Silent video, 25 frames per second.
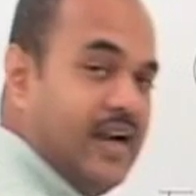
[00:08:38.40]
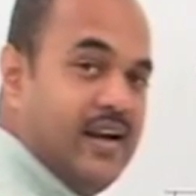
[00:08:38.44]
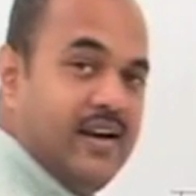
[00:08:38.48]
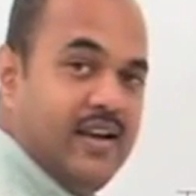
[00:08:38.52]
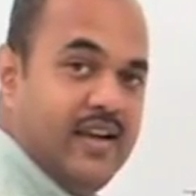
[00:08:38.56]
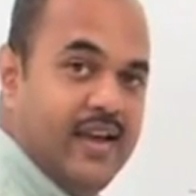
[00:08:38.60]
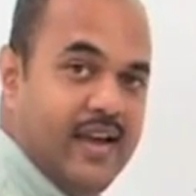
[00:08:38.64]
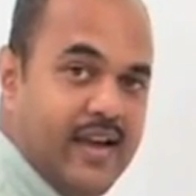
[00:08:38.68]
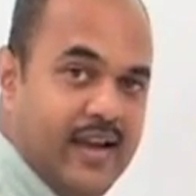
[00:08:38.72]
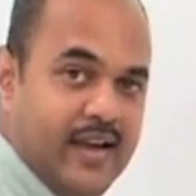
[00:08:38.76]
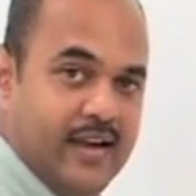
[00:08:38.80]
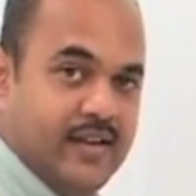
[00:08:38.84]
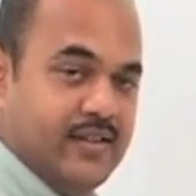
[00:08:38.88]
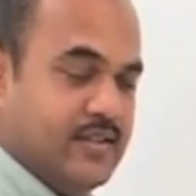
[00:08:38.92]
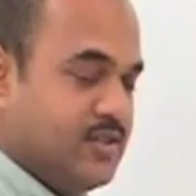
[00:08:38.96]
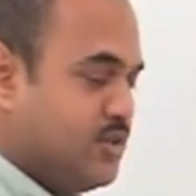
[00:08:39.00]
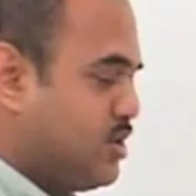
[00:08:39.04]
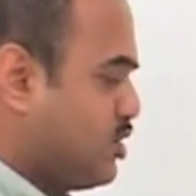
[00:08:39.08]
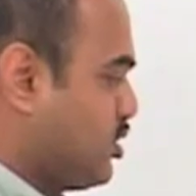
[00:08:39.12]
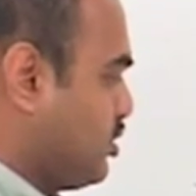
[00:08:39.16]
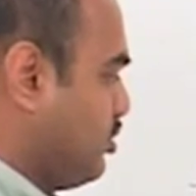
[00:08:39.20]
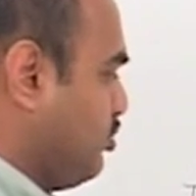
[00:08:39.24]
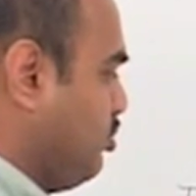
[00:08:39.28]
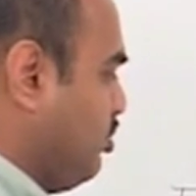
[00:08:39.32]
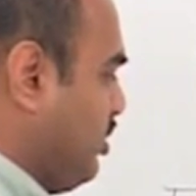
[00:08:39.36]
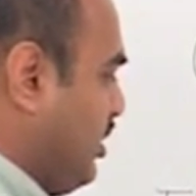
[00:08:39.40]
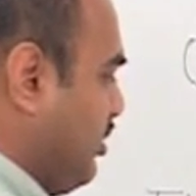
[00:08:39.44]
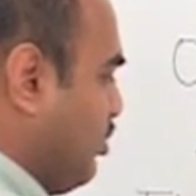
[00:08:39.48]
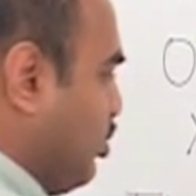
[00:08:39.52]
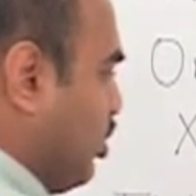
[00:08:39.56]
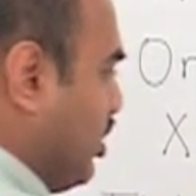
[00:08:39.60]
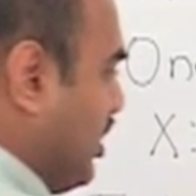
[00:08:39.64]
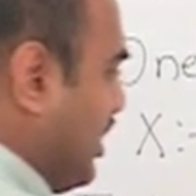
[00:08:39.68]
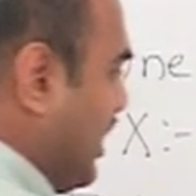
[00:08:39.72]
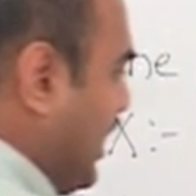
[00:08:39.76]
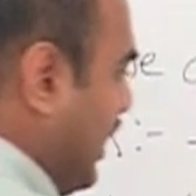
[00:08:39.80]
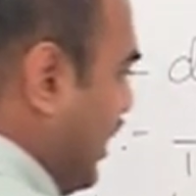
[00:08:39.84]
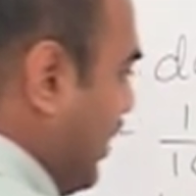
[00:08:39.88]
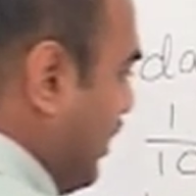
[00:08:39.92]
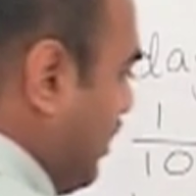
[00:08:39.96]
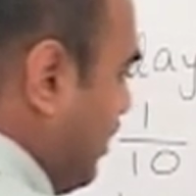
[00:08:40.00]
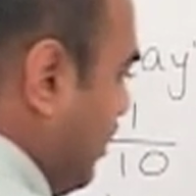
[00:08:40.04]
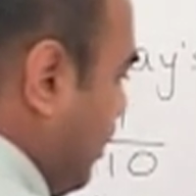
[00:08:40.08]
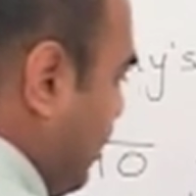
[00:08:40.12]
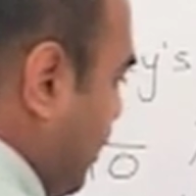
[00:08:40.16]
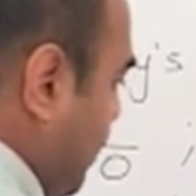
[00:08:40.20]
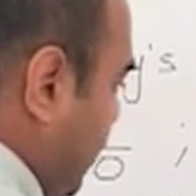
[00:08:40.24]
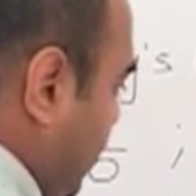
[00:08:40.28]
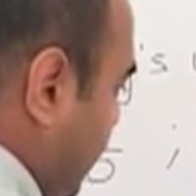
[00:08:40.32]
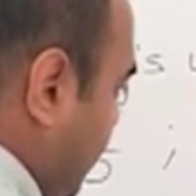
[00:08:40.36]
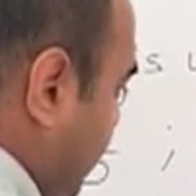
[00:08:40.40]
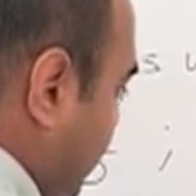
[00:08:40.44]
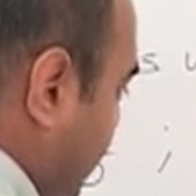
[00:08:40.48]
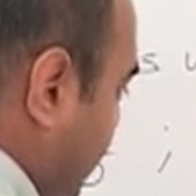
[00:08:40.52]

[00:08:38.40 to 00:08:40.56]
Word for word: and hence we would get